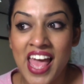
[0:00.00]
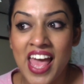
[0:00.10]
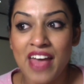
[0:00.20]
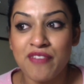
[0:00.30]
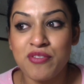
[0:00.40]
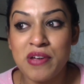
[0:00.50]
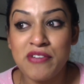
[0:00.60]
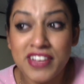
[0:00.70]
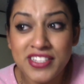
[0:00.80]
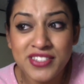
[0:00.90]
And for my
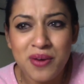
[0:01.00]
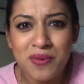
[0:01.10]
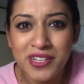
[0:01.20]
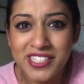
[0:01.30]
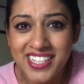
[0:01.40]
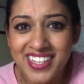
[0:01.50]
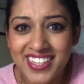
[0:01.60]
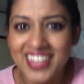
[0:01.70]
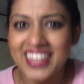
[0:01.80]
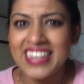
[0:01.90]
friends who are watching,
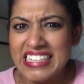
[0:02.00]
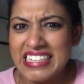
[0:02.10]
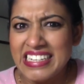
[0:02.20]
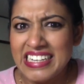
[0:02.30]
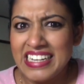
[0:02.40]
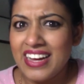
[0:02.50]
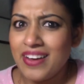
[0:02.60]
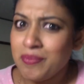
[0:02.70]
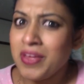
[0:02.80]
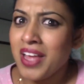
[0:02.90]

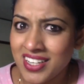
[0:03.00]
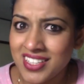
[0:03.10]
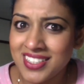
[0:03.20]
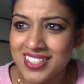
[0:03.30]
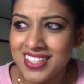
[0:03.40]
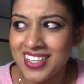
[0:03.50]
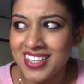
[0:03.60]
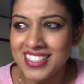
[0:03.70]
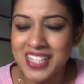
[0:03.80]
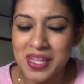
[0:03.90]
be honest,
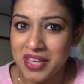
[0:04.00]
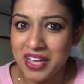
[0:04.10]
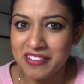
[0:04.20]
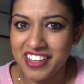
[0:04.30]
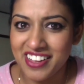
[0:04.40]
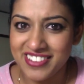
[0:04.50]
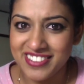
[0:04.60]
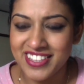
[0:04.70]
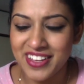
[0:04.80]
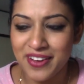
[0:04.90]
tell me how it goes.
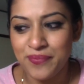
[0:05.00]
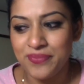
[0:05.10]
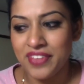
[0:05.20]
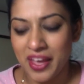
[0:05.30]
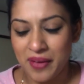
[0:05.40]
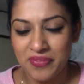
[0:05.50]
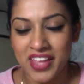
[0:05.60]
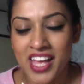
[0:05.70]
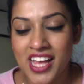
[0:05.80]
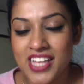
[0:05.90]
So yeah,
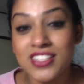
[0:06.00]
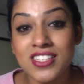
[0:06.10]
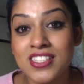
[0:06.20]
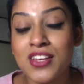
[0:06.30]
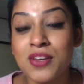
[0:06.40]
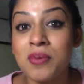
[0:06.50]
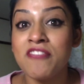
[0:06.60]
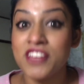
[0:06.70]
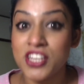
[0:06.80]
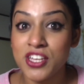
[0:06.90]
so this is going to be a
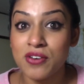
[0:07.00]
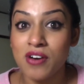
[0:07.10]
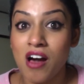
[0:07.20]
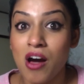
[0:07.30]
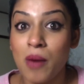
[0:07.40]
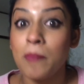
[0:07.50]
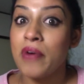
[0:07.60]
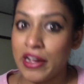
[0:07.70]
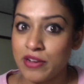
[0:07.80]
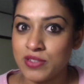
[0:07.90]
video on
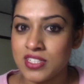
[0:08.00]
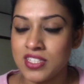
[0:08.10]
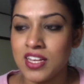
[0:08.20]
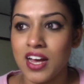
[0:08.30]
brows.